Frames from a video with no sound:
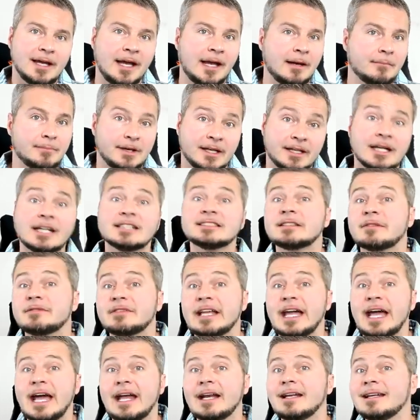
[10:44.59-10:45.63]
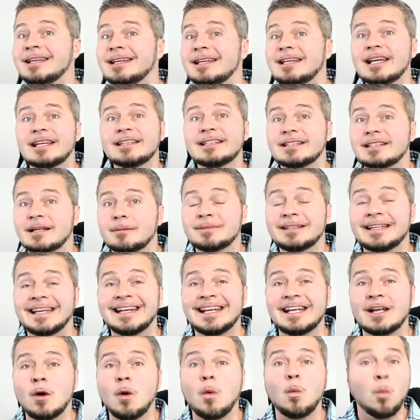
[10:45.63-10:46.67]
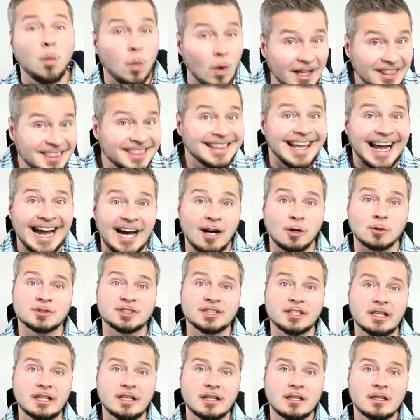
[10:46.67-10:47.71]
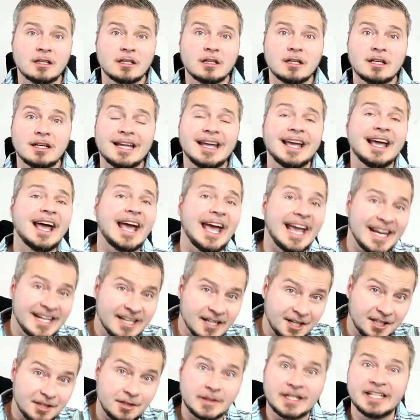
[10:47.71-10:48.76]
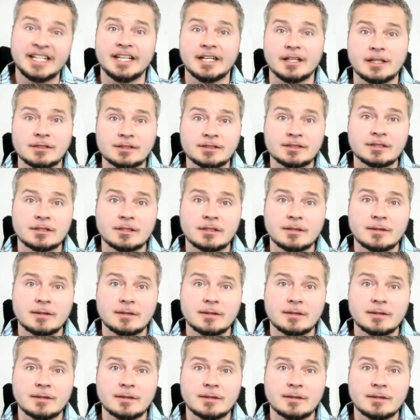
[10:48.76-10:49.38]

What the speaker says: and because of that, he ended up getting 1,800 years.